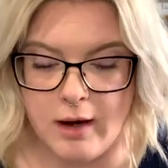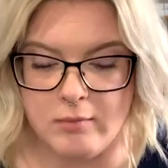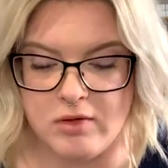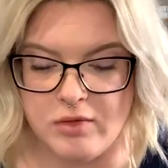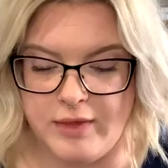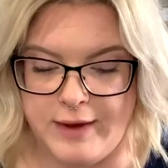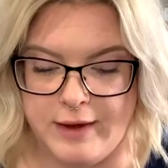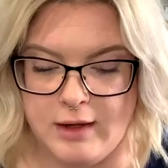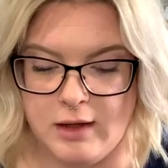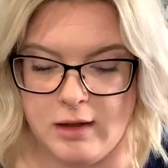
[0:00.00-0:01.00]
So
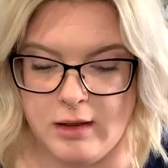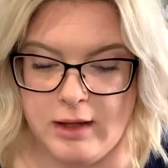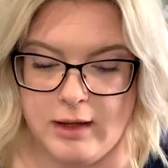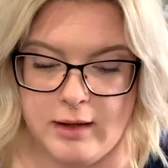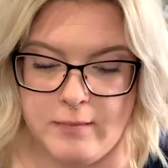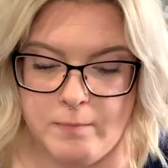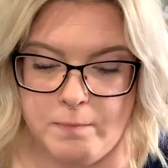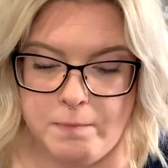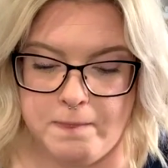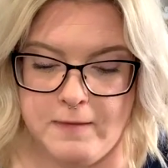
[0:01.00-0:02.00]
that, like,
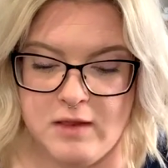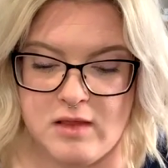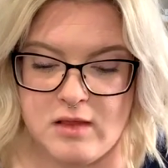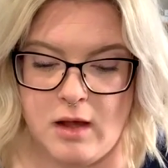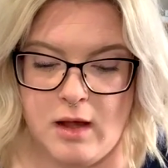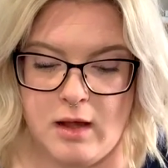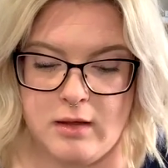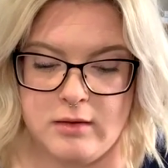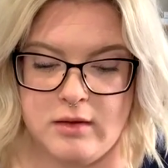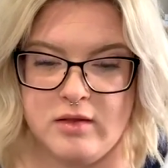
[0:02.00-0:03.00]
this
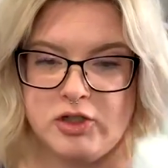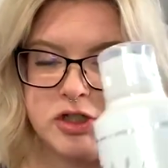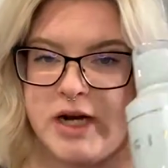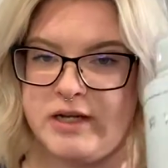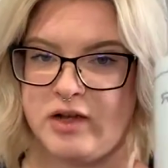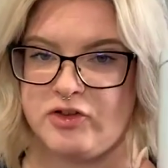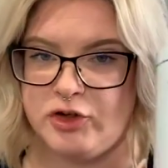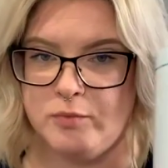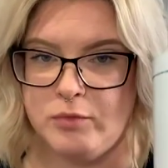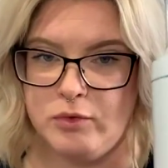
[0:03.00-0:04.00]
is a dry texture
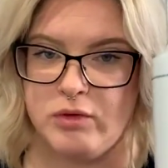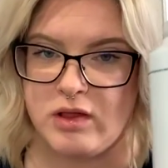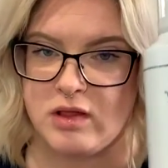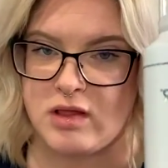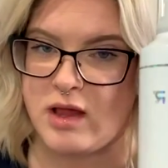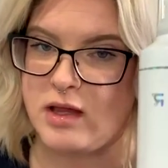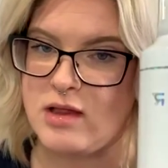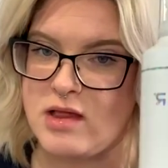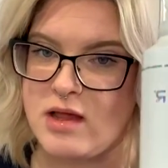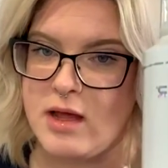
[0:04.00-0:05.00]
mousse, it says.
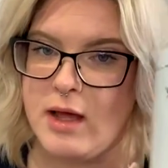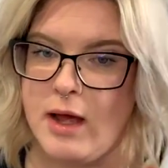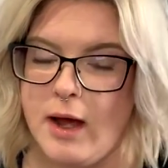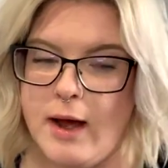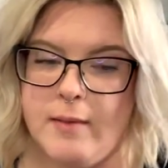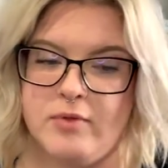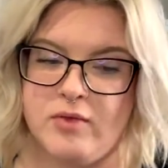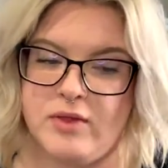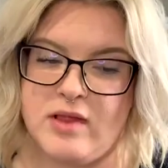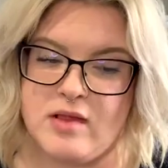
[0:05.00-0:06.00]
So
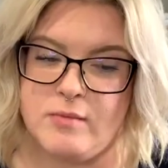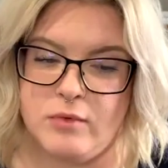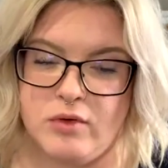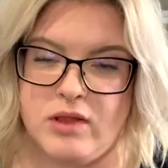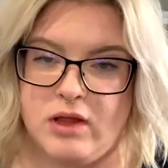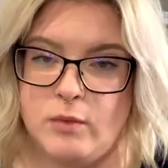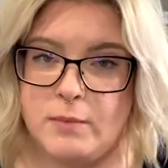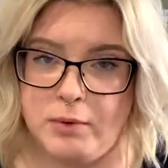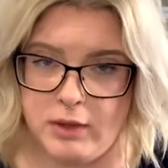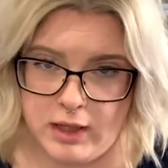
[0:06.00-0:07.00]
this is a mousse that you would
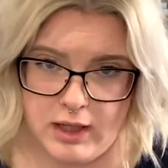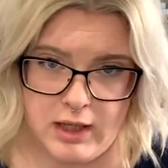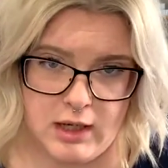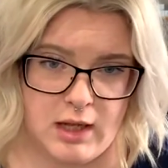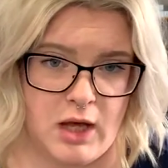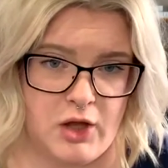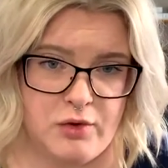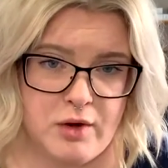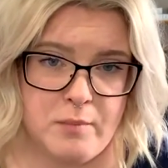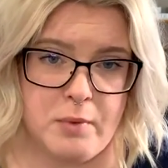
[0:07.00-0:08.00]
put in. You
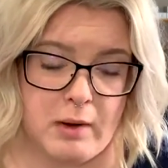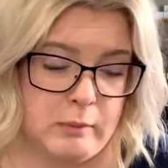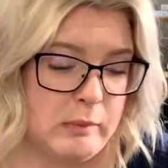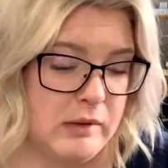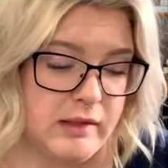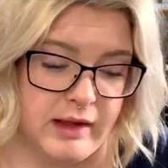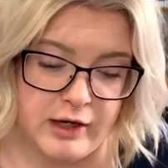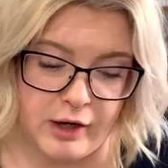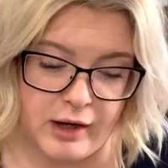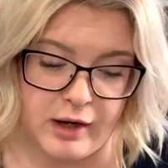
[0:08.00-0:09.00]
can probably let
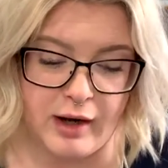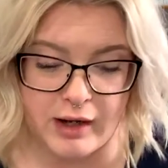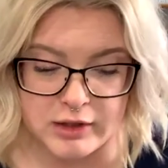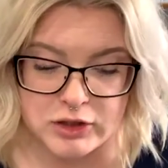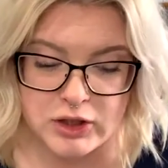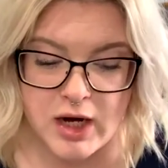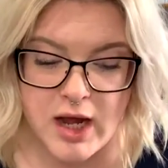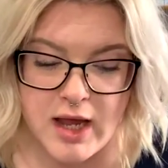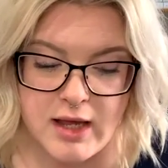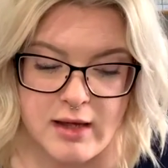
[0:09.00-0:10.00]
your hair air
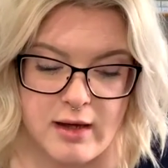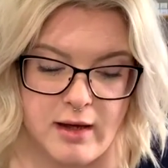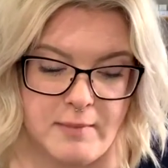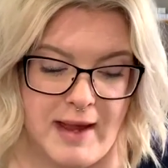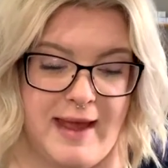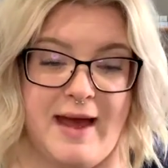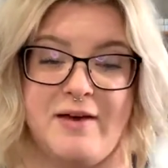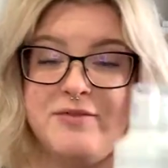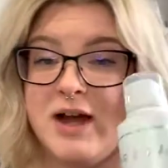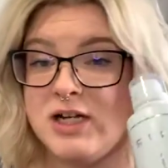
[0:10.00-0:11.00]
dry. I
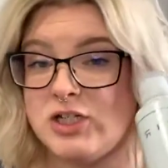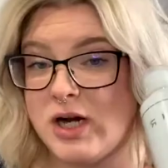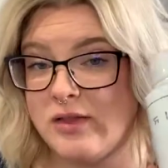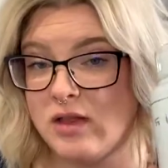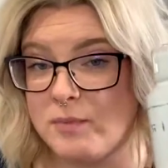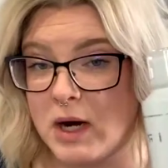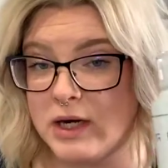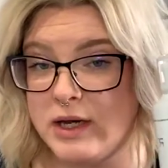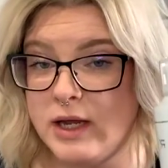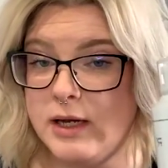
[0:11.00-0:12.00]
have not tried this product
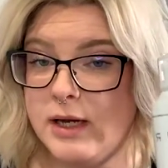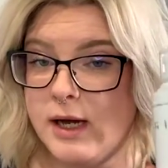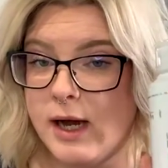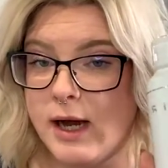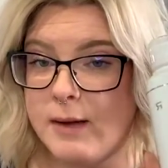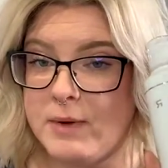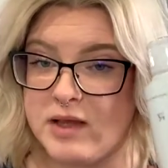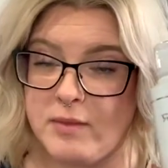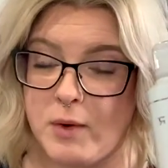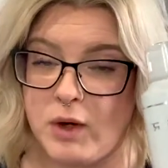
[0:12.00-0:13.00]
yet. Next
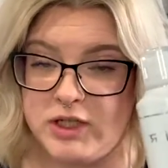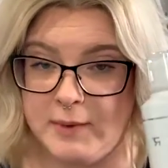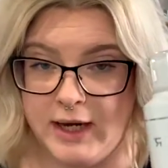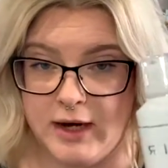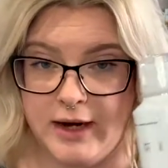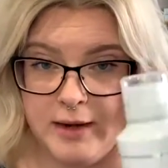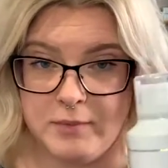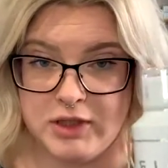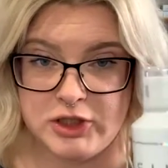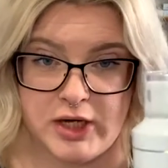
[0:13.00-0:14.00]
time I wash my hair, I am
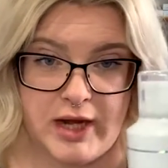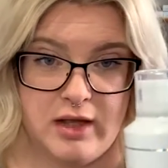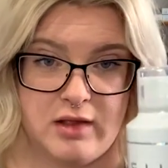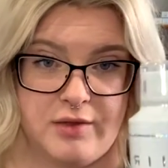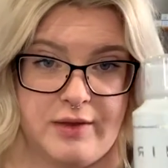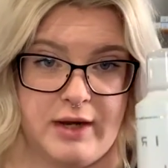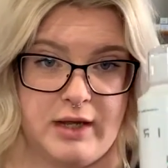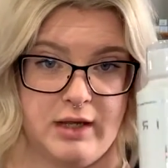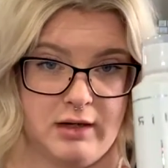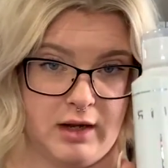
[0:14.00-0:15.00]
going to try it so that I
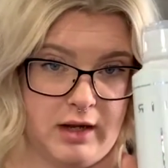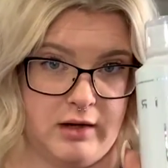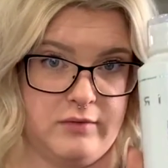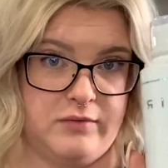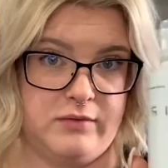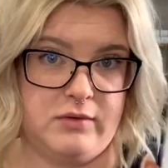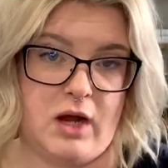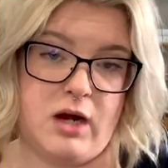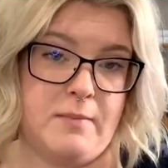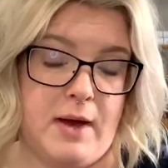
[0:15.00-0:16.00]
can kind of
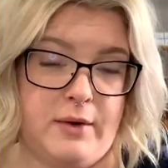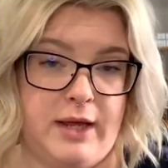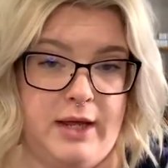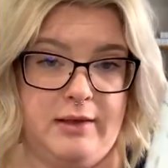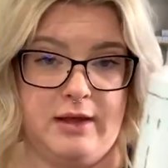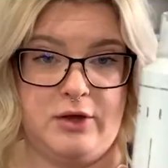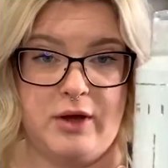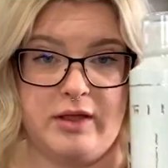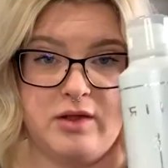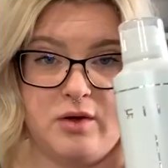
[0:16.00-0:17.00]
talk about it and let you
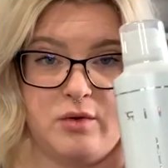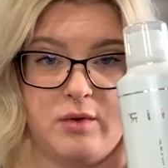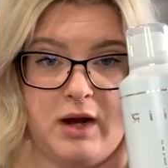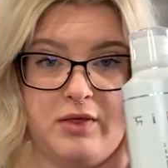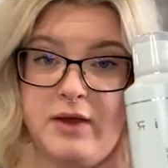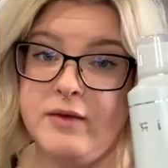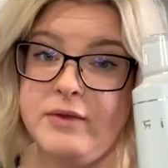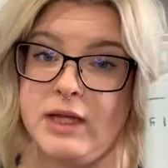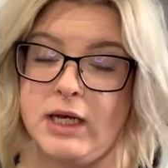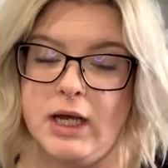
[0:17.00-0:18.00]
guys know what I think of
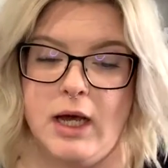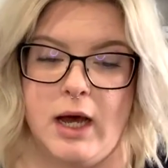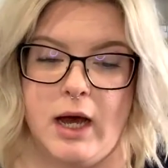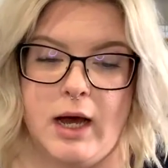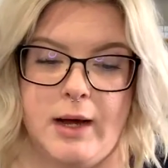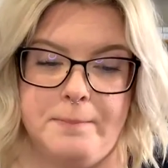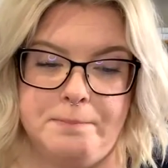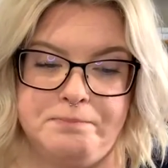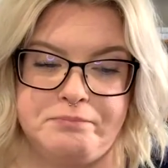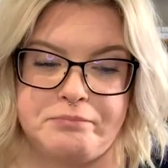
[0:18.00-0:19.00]
it.
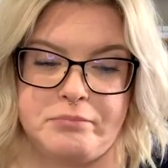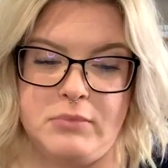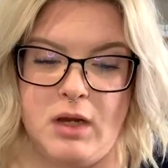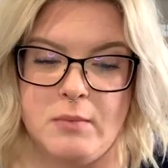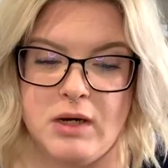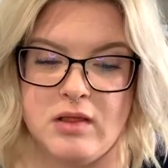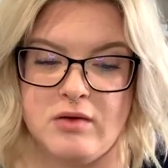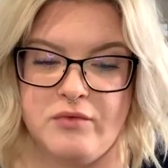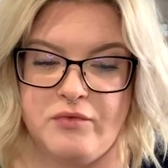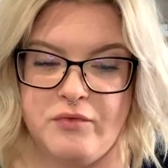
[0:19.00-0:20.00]
But it's
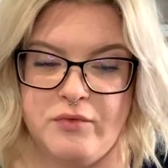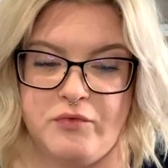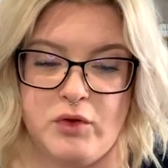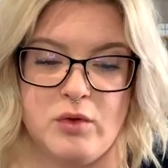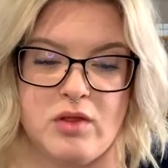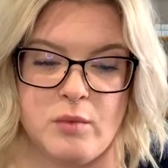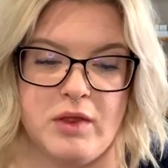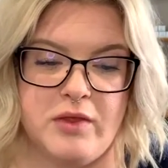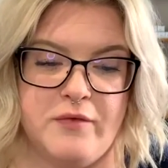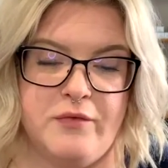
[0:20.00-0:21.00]
infused
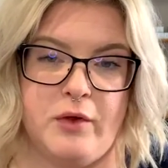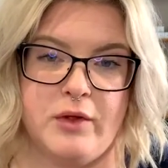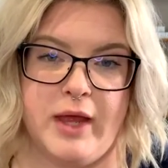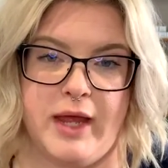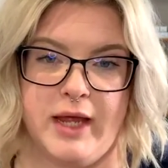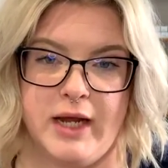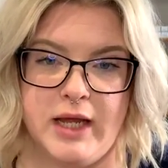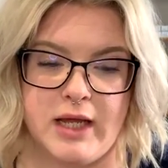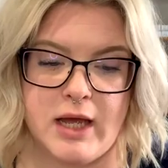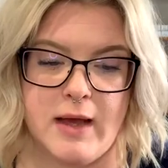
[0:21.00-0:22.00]
with
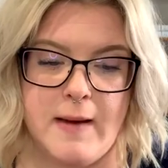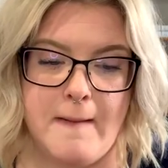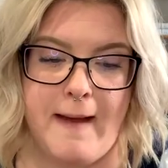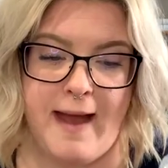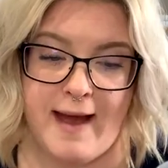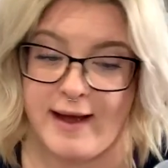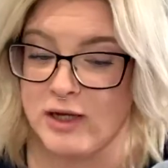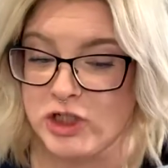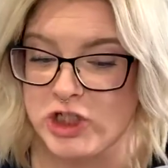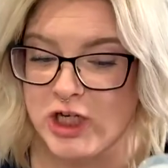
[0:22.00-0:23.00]
volcanic
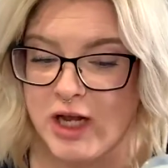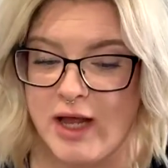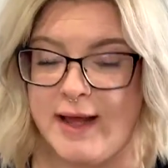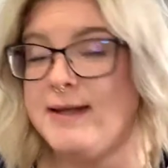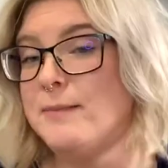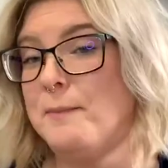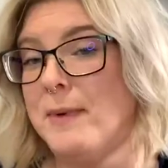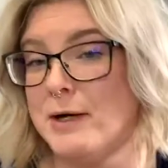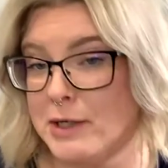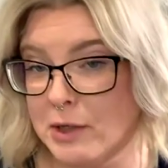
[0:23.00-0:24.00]
ash and
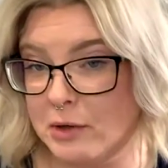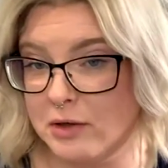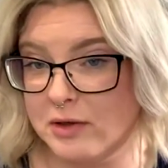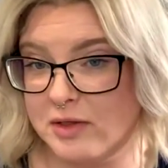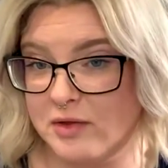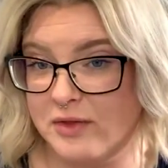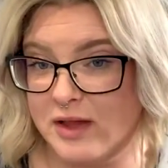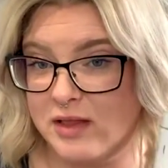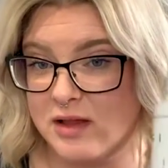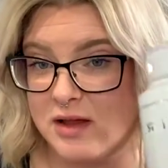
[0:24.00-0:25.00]
marigold. So
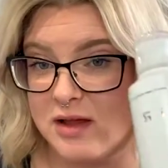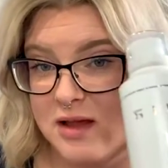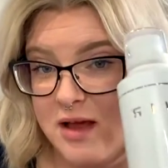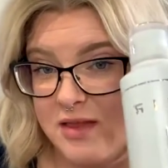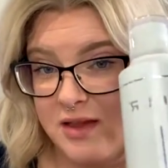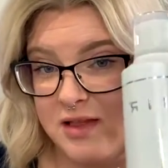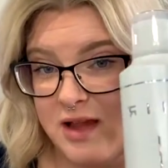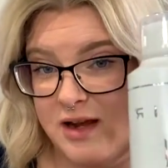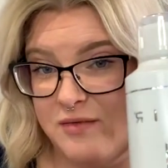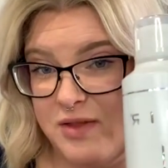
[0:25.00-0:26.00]
that's
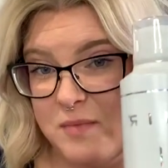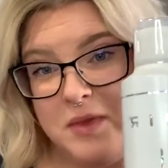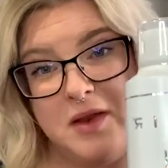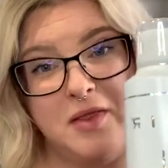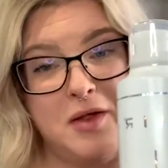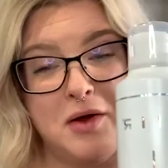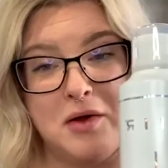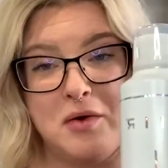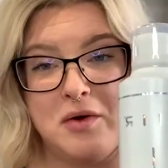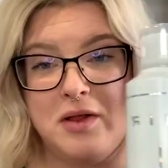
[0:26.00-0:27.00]
kind of something a little
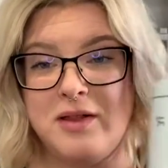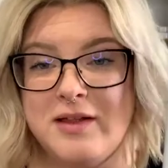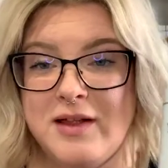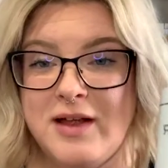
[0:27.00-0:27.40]
cool.